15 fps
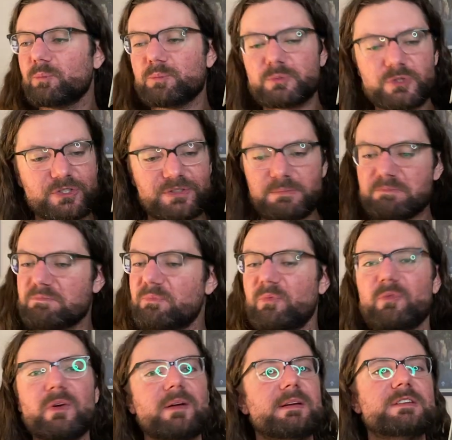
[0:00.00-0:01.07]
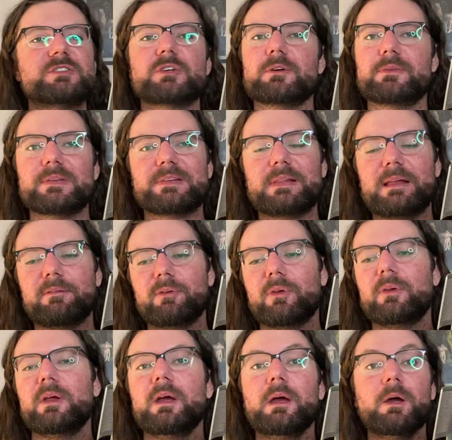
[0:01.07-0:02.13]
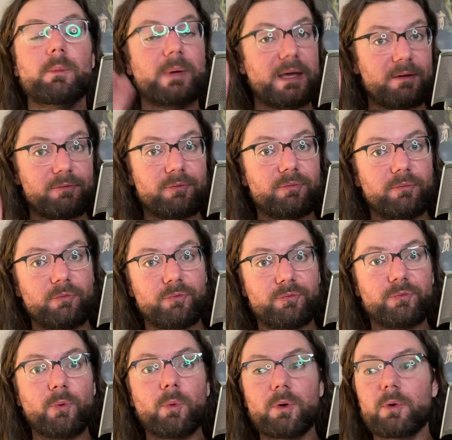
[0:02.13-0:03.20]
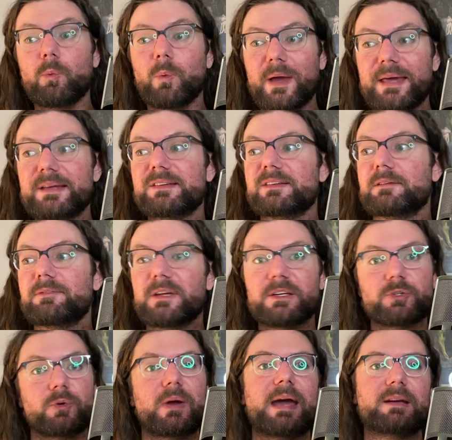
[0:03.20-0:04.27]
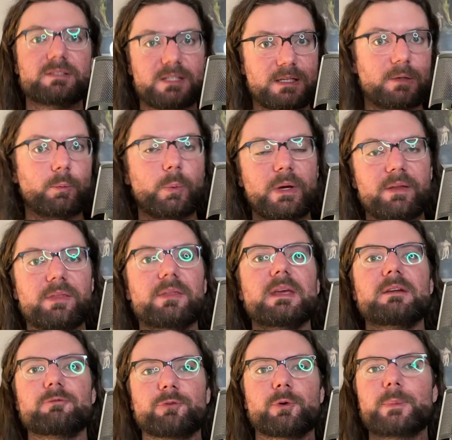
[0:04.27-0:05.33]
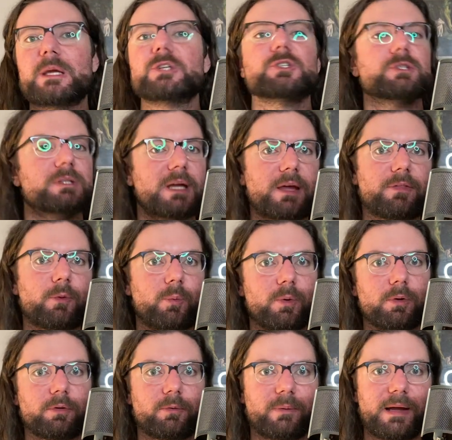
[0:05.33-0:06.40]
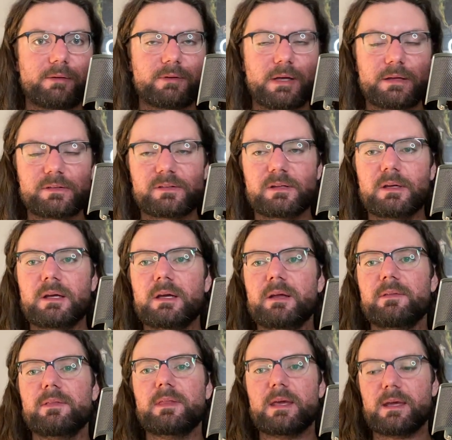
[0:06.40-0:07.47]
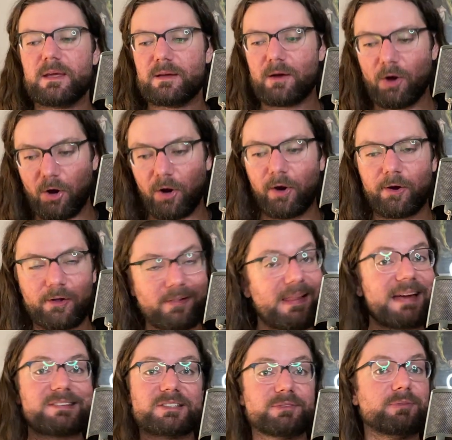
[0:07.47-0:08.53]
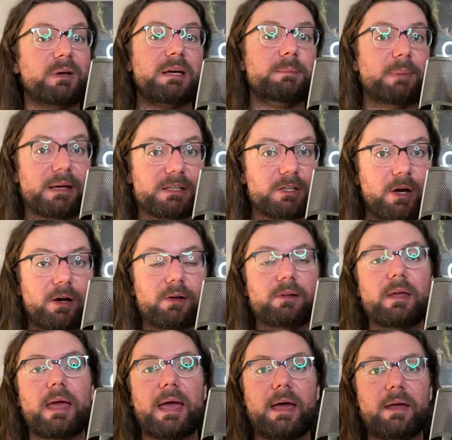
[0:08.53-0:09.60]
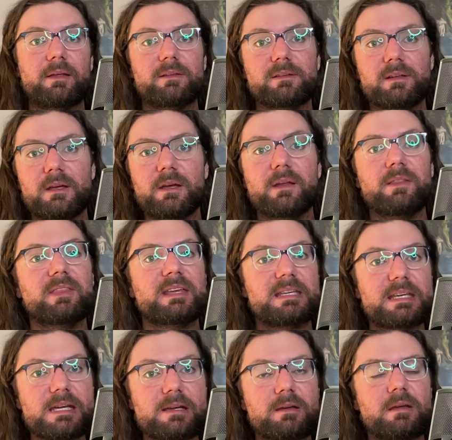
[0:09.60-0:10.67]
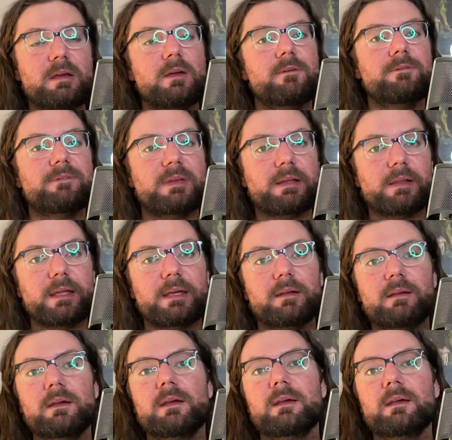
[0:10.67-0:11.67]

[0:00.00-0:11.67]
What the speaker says: just very surface level, we have 4 ways of interacting with information and the world around us. They are classified by Jung as thinking, feeling,